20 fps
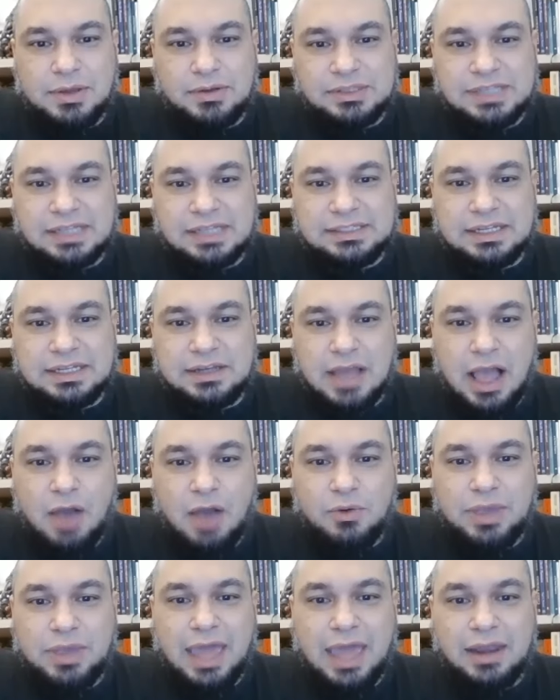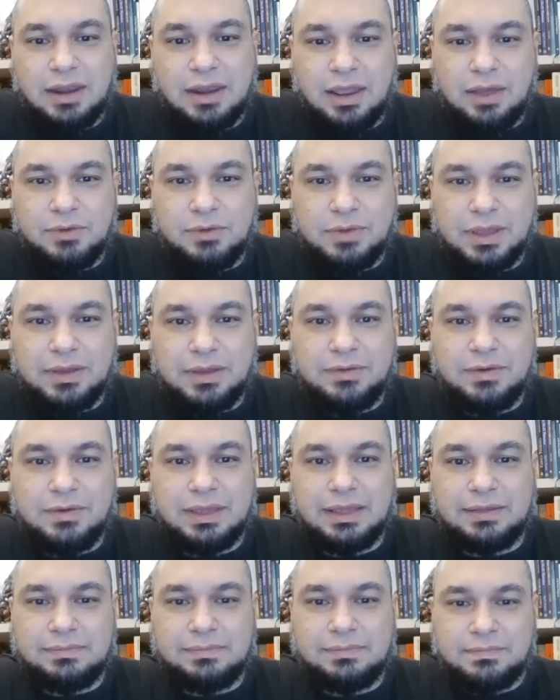is asking, how can
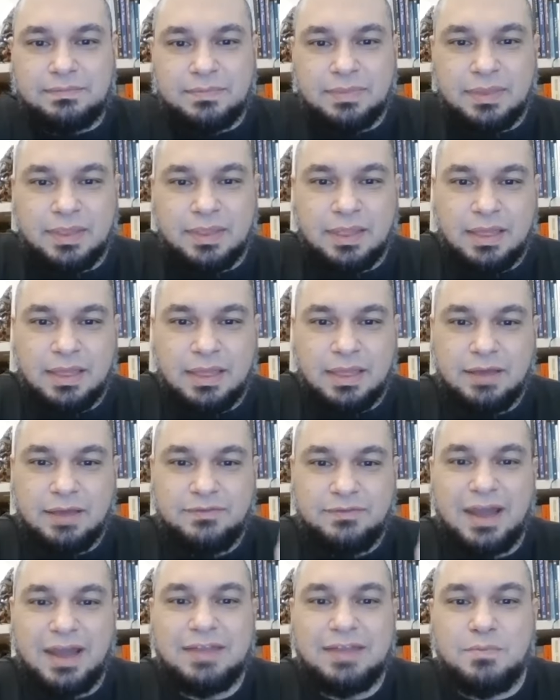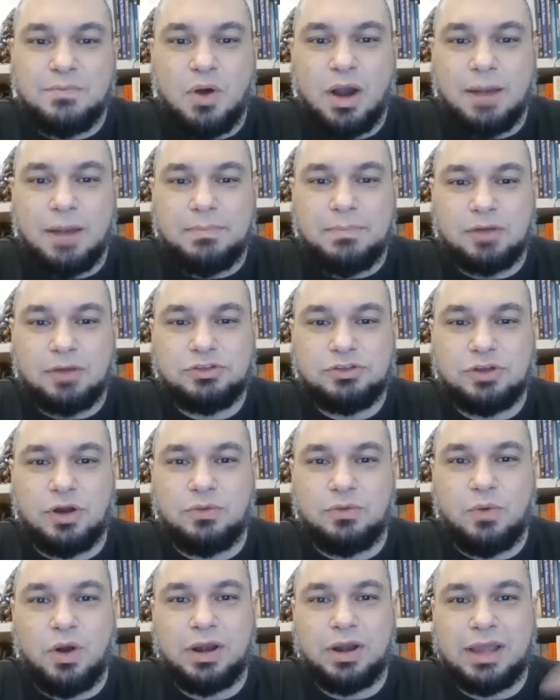we find more about
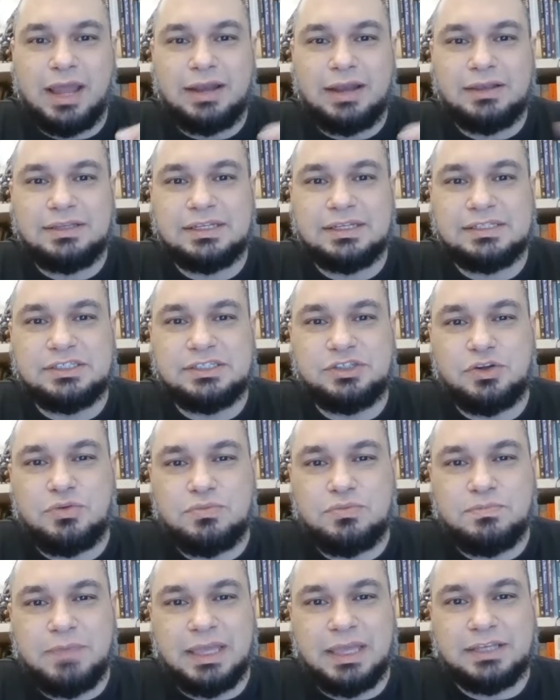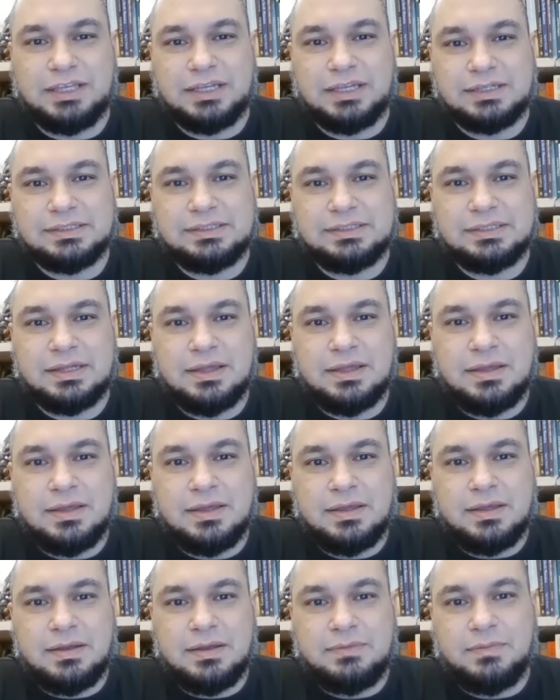your work and these Zoom meetings?
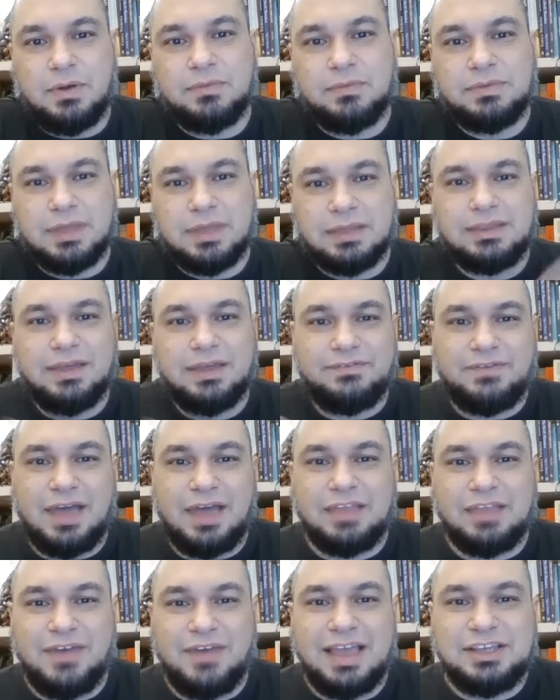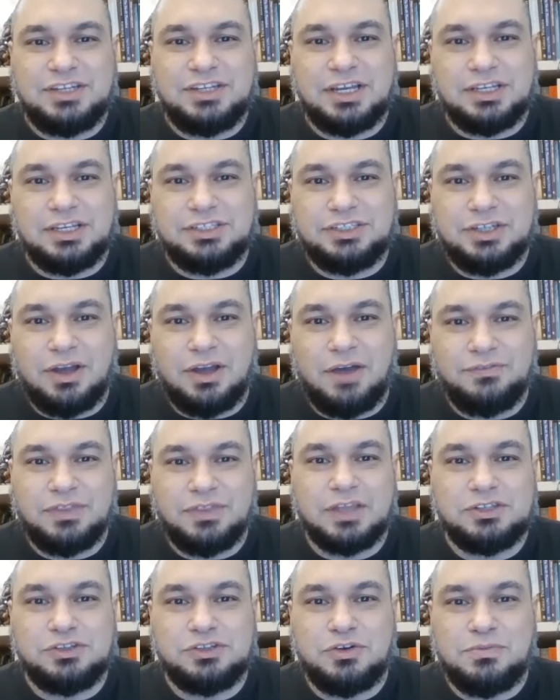But the advantage of
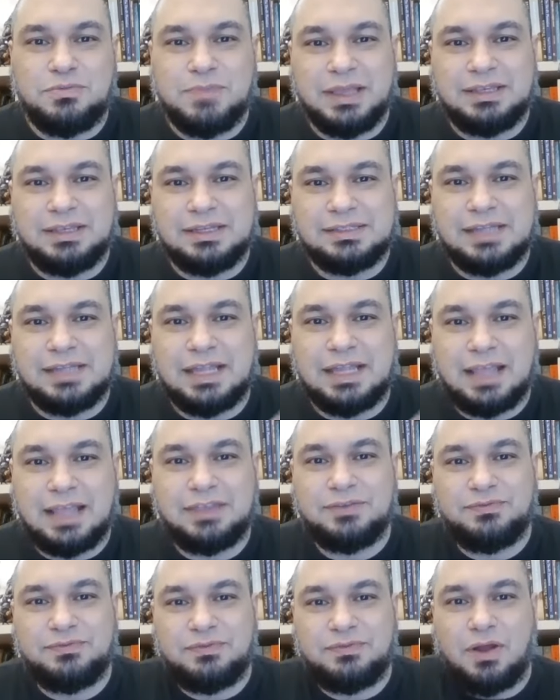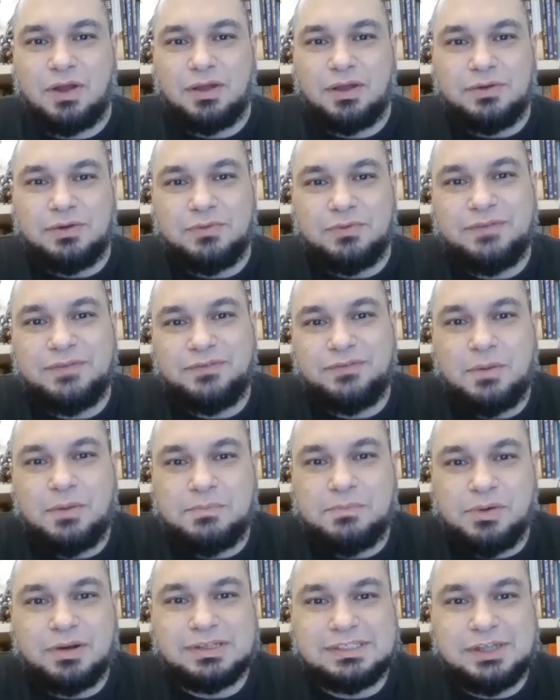the Zoom meetings are that we
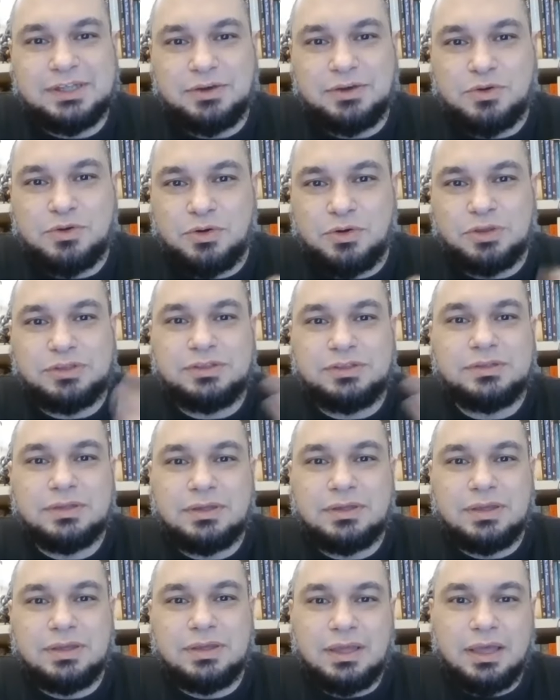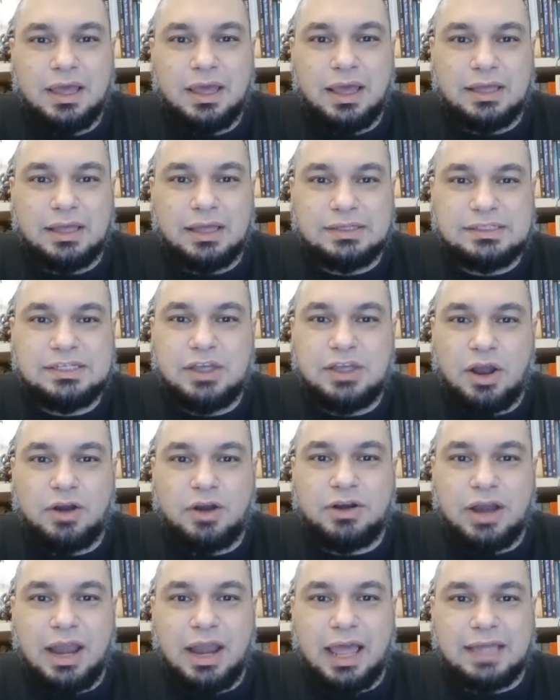from Brazil could see
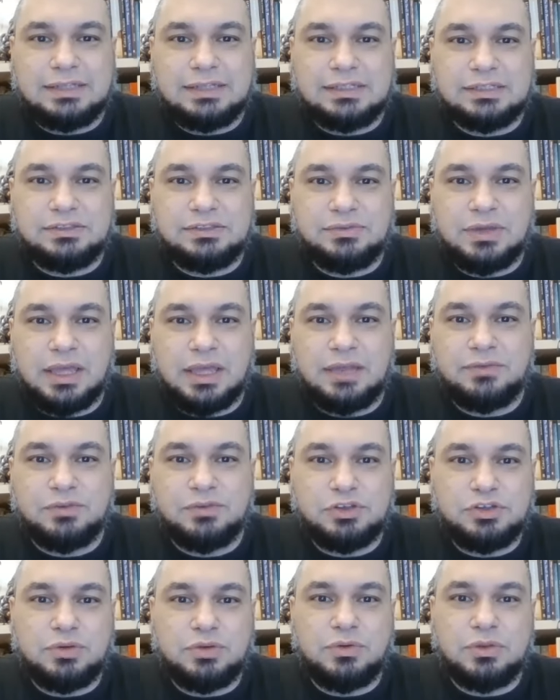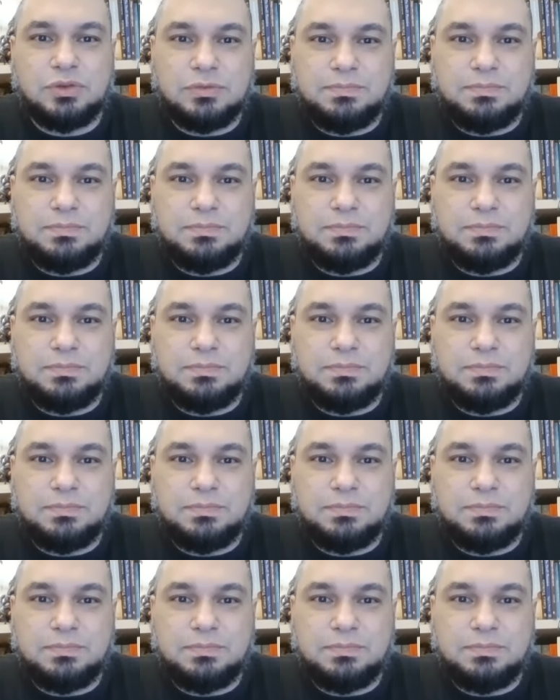our classes. Okay, we could.